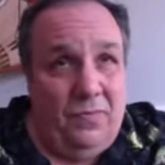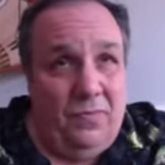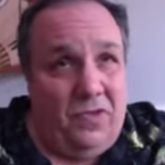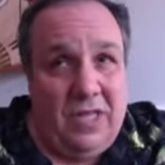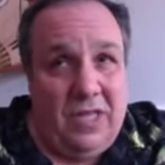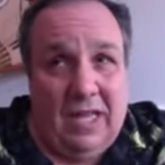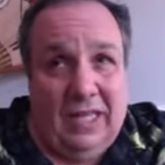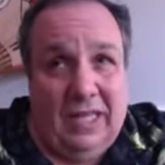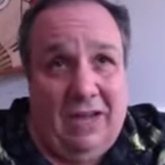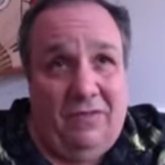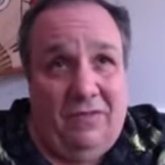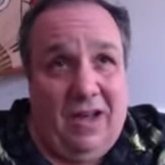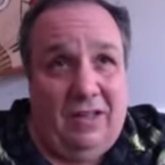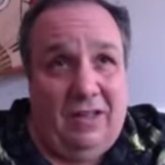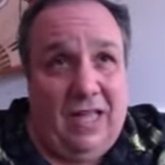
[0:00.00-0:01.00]
not laugh
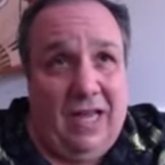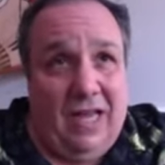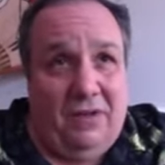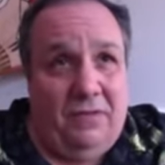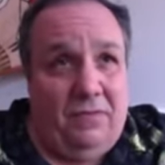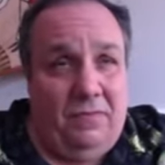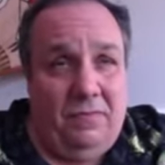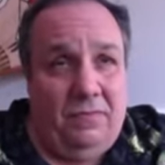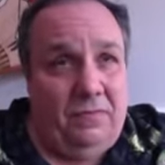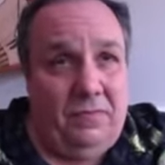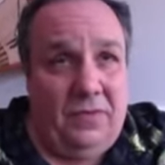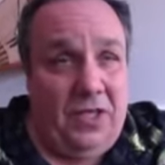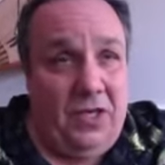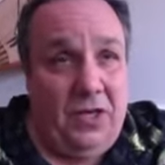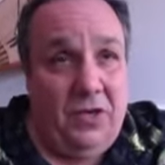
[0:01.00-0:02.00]
out loud. You know?